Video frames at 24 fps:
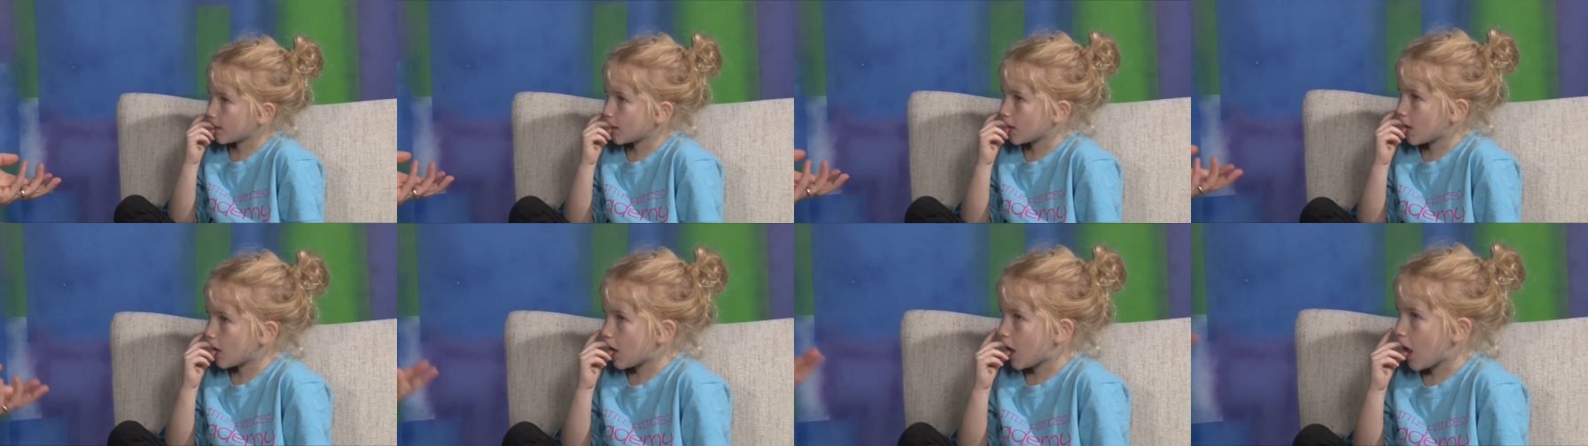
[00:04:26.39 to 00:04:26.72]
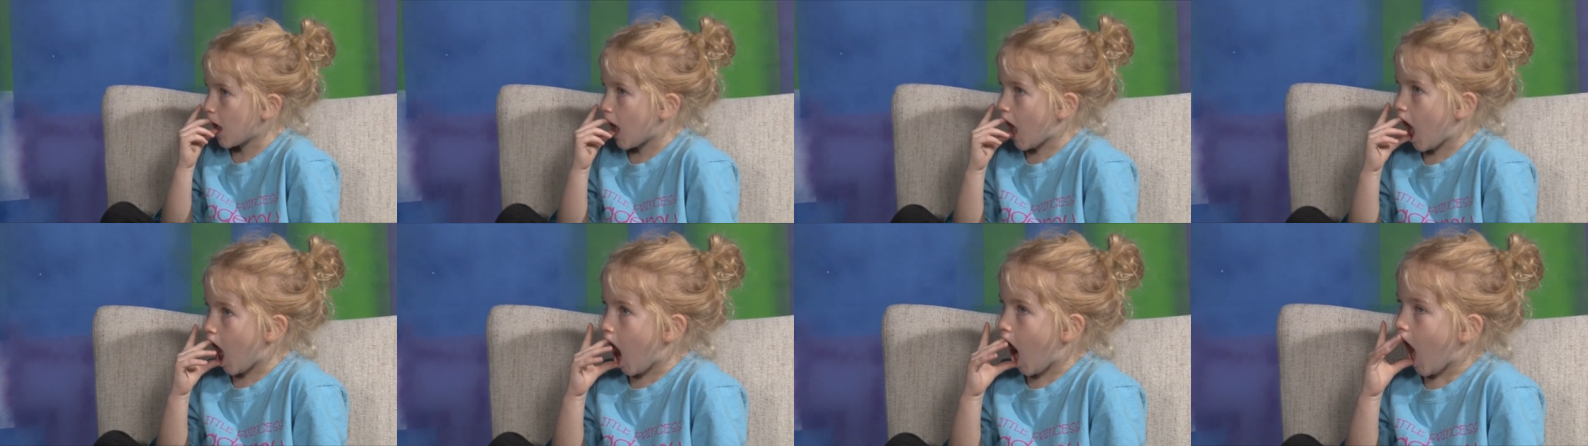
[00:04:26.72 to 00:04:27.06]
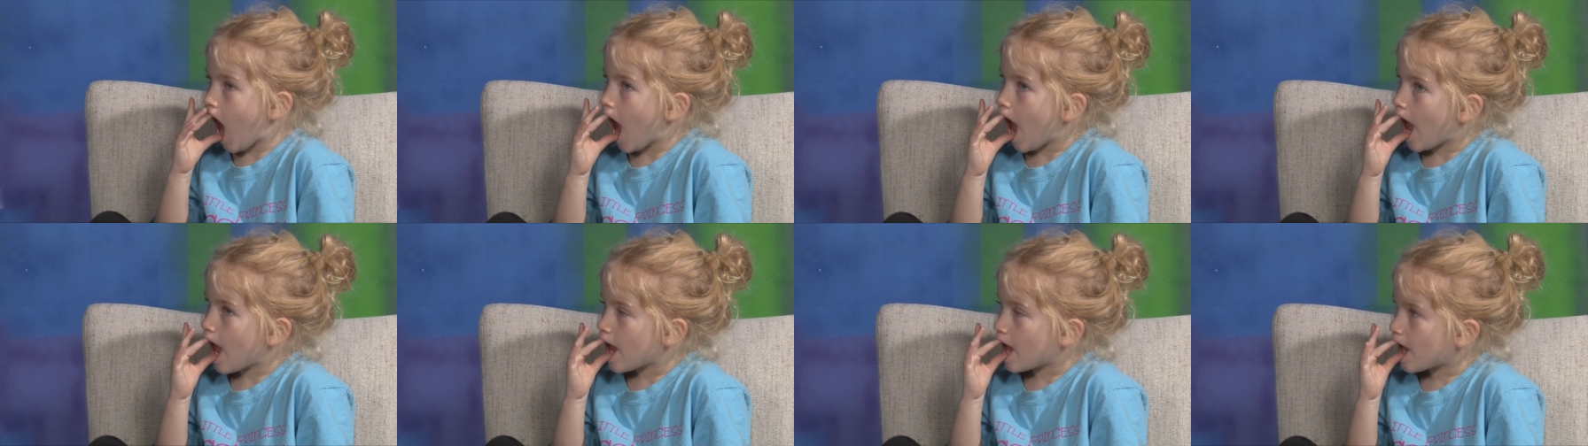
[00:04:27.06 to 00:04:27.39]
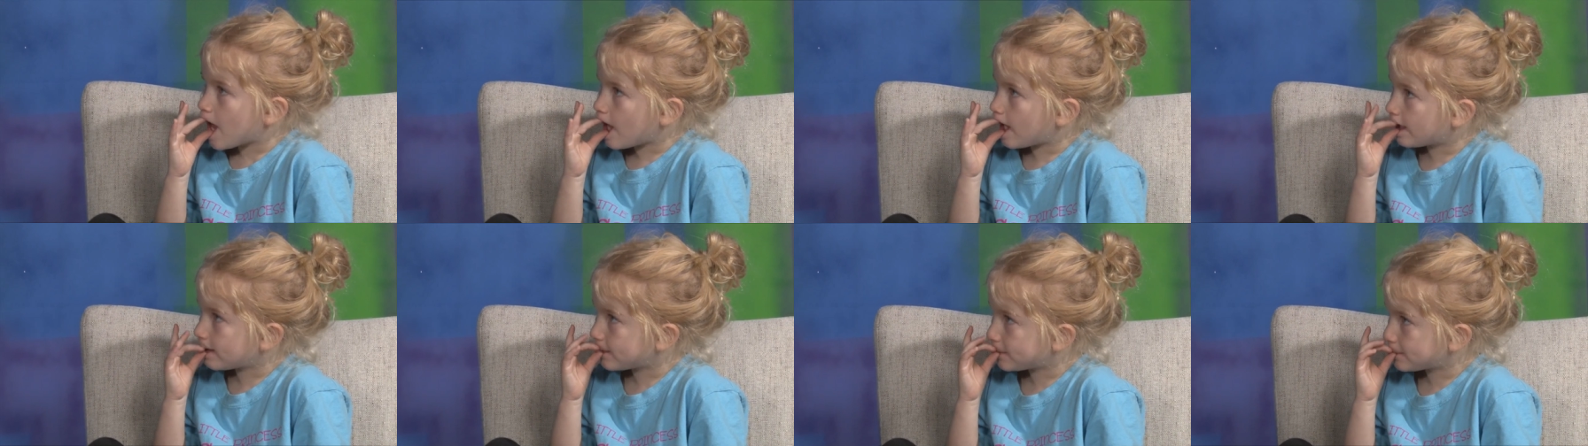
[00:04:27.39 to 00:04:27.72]
If you guys
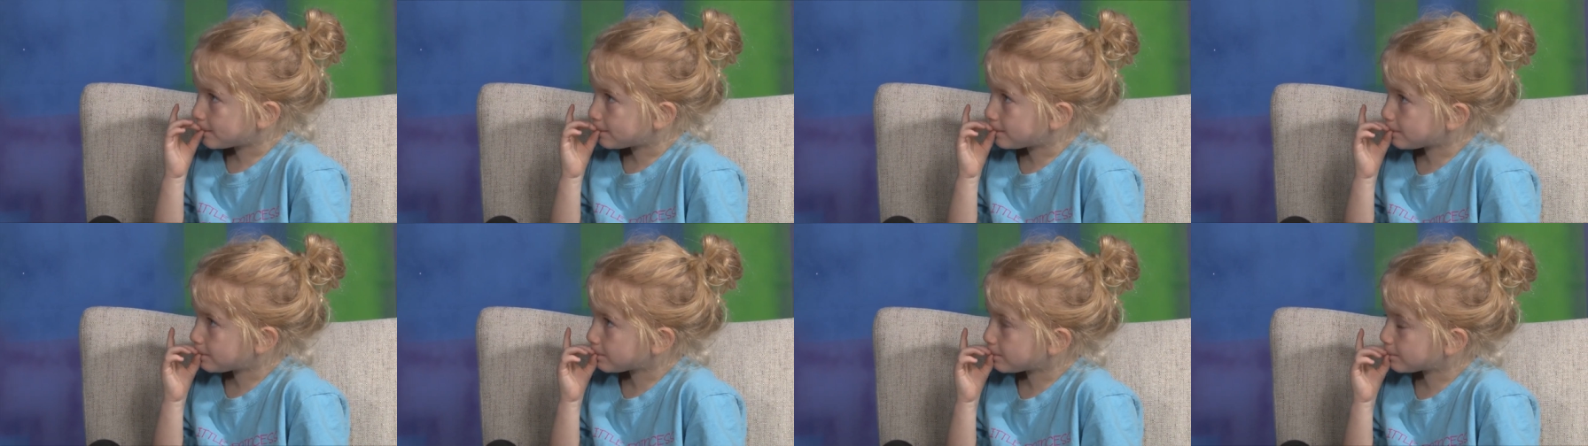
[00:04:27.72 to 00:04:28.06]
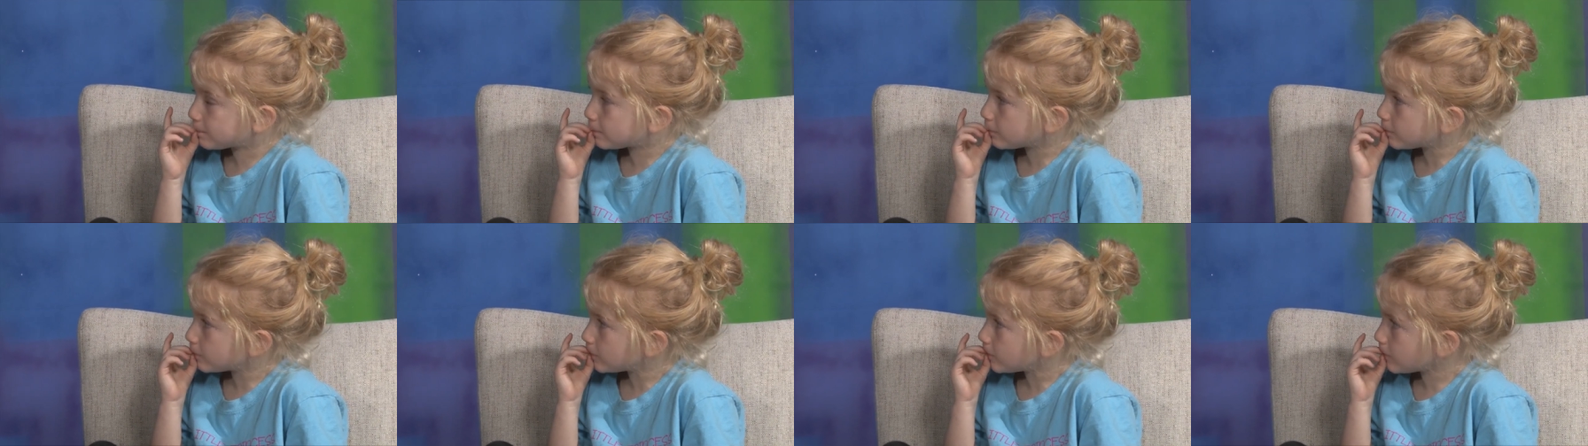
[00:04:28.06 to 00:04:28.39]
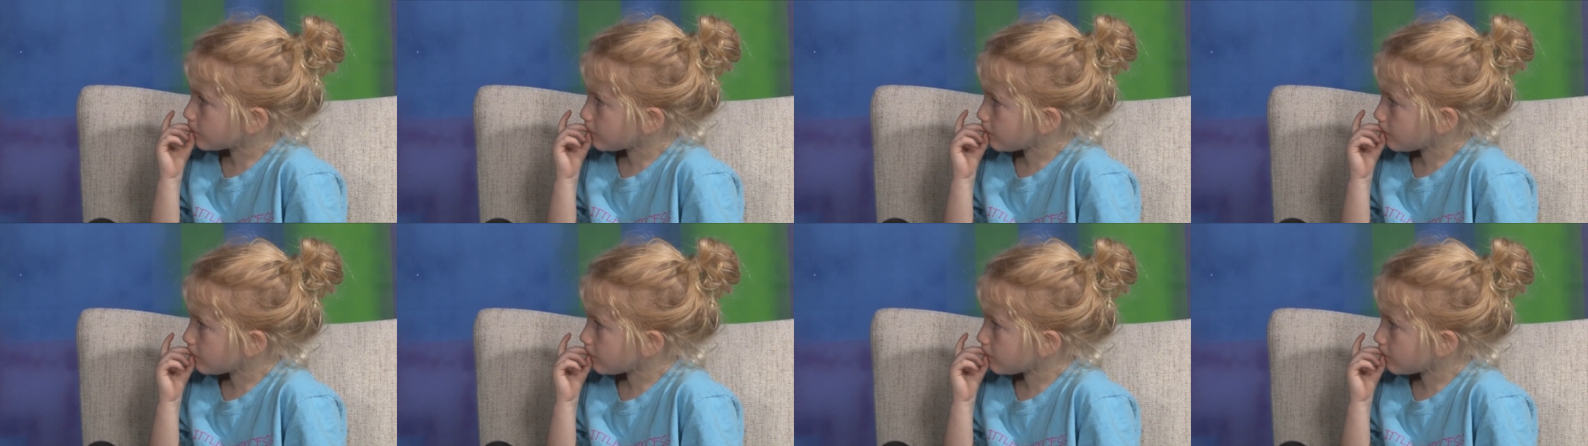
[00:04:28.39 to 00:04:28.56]
do all of those things